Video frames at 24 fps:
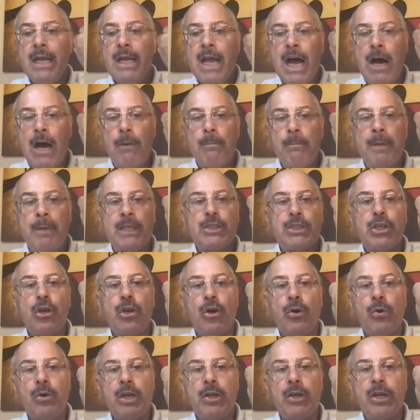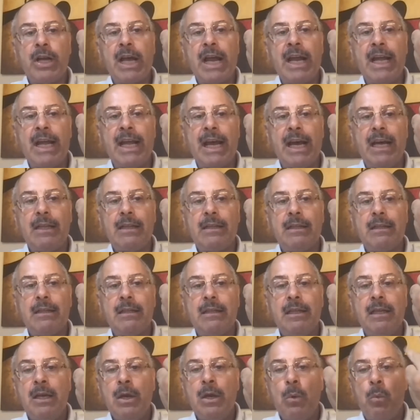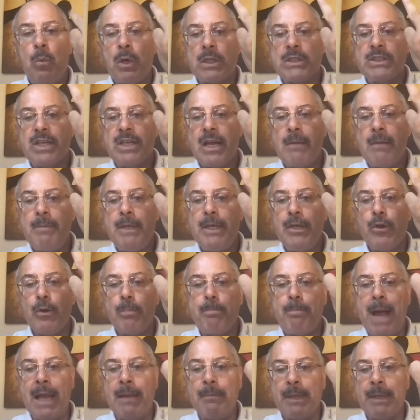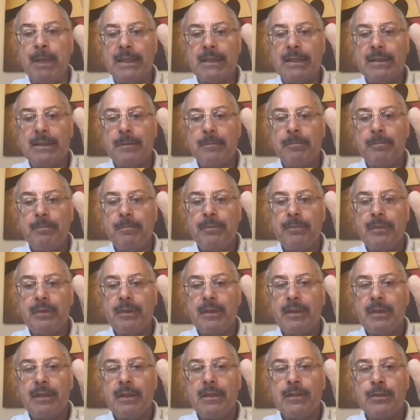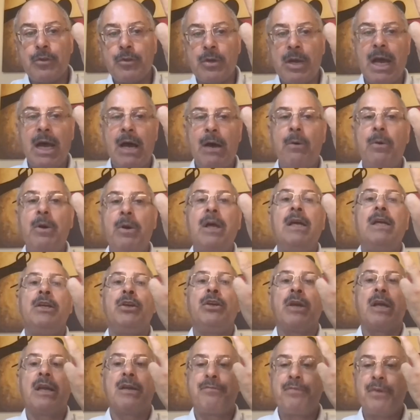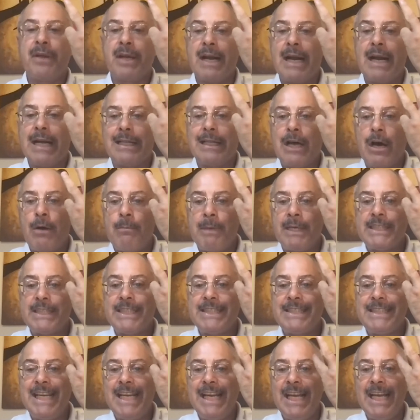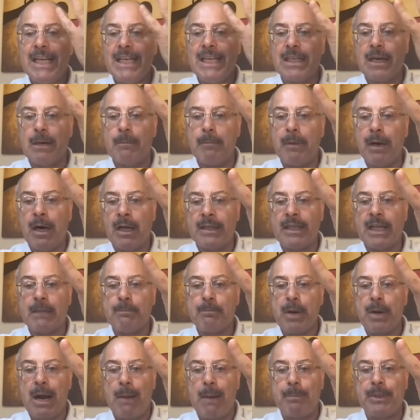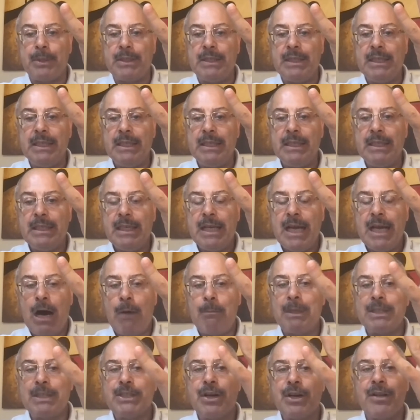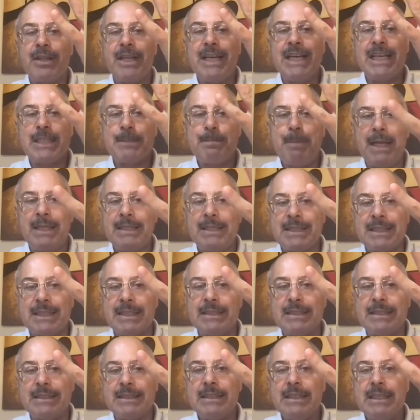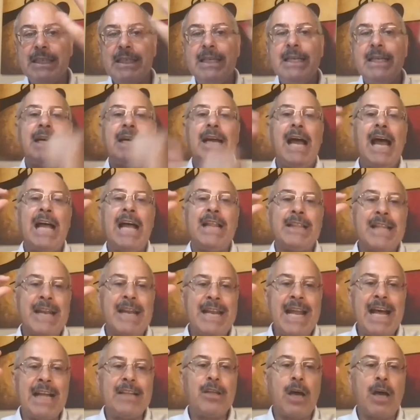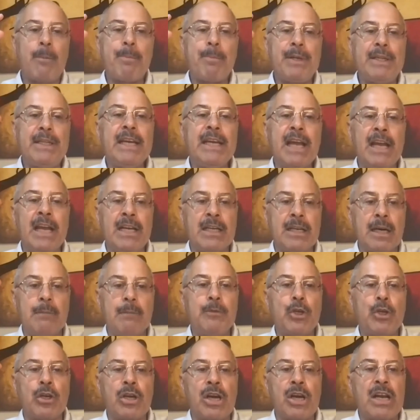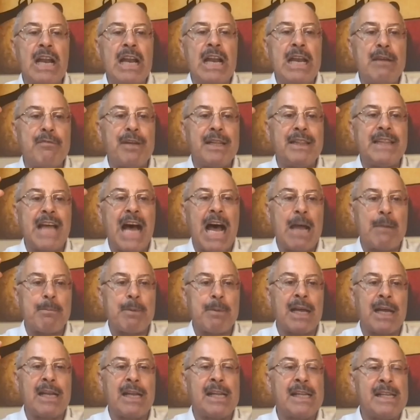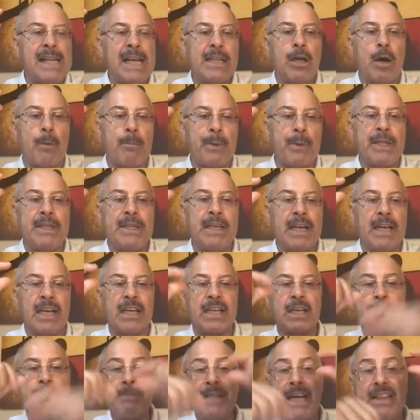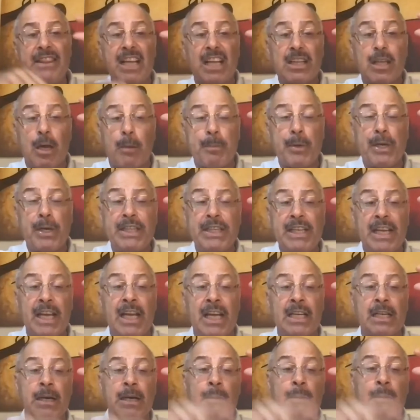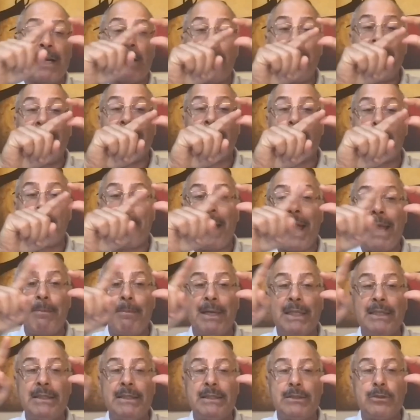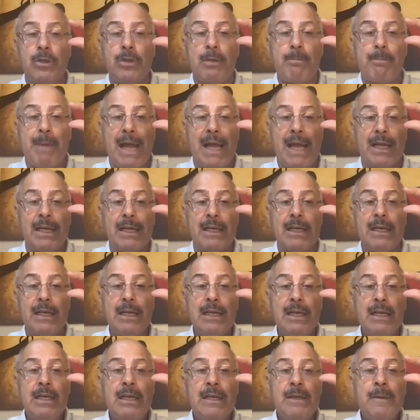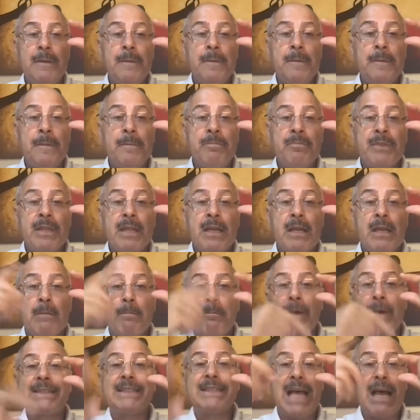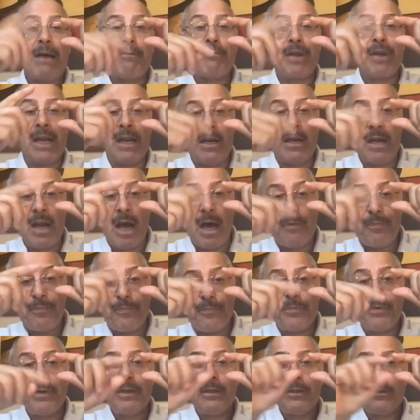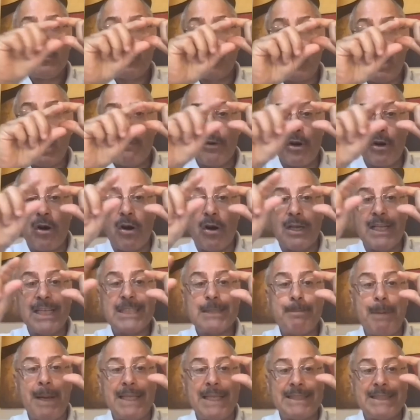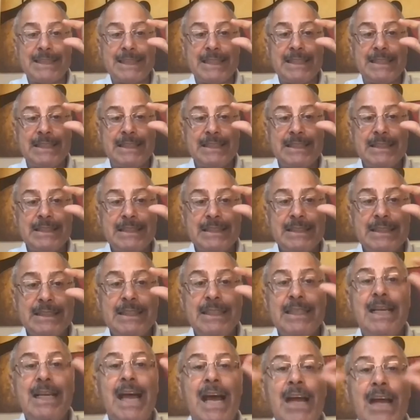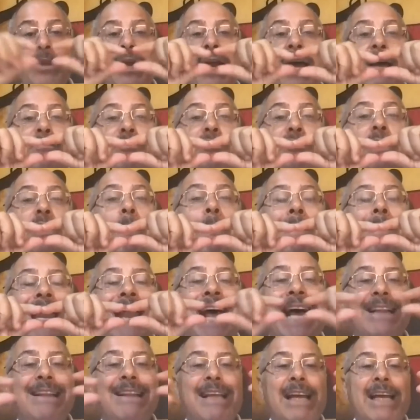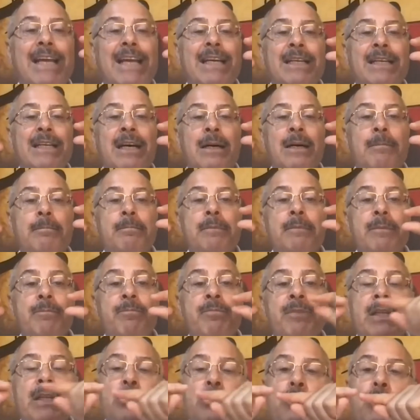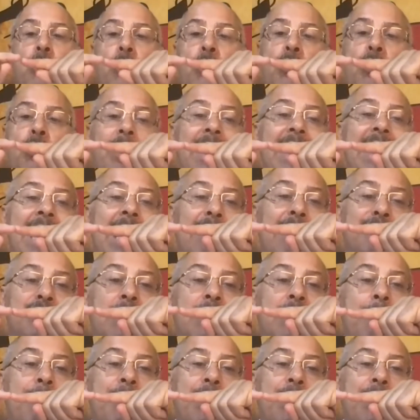how much loan are you going to get, what's going to be your payment. So now you're going to figure out how much is the income on that property, how much are the expenses, and the net operating income. You're going to live and die by that net operating income. That net operating income better make the payments to the bank, plus have enough to cover all expenses and you have some net income so you can have some